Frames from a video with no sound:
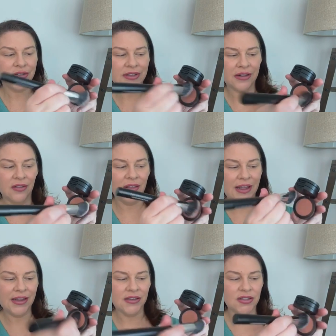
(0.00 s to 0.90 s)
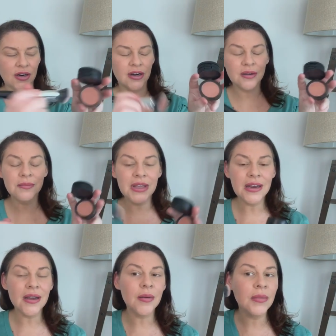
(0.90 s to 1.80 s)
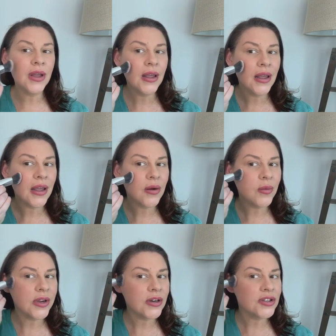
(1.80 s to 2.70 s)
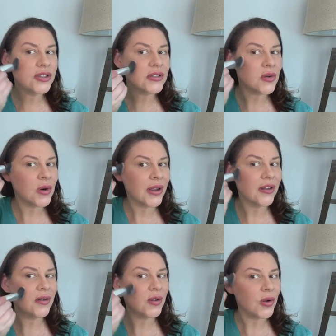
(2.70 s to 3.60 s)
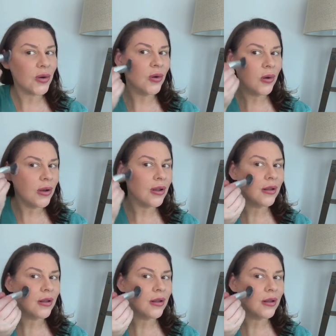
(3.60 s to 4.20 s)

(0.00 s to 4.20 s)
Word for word: there's like light, dark, medium. And we are just going to